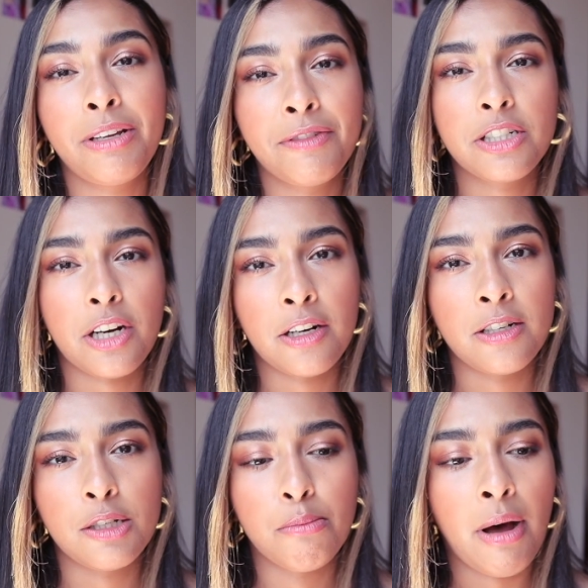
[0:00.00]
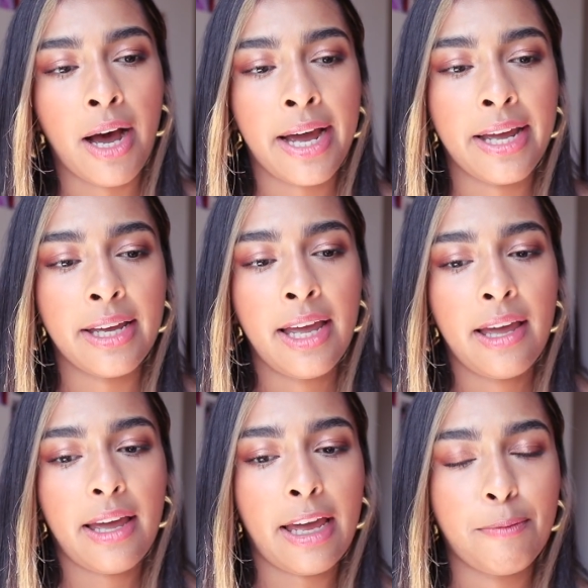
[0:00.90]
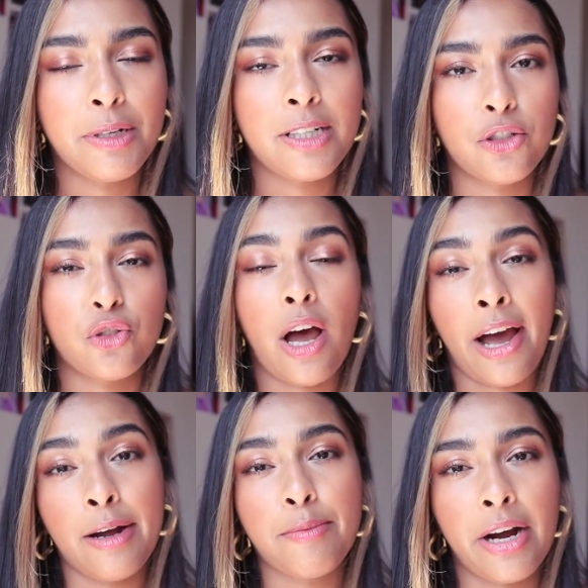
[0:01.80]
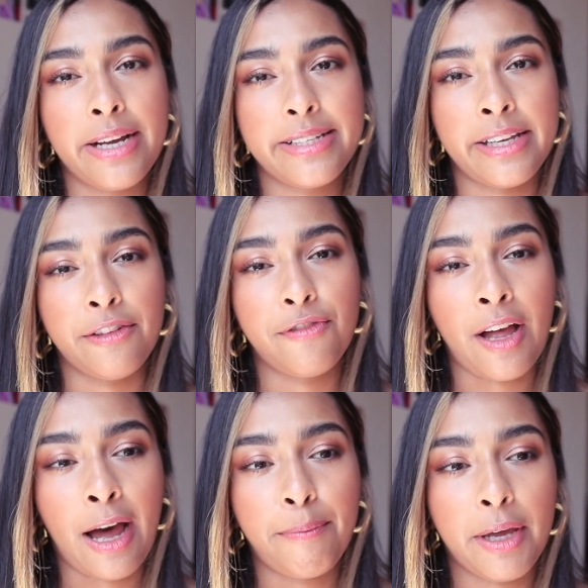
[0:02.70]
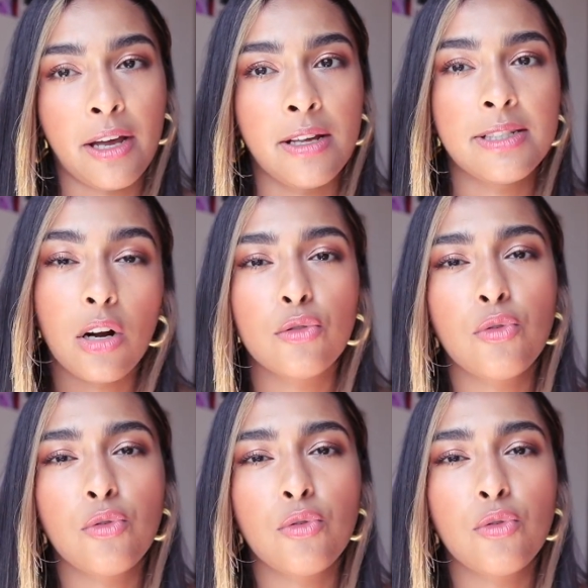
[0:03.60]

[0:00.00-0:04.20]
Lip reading: returned by a potential higher price in the flat, because her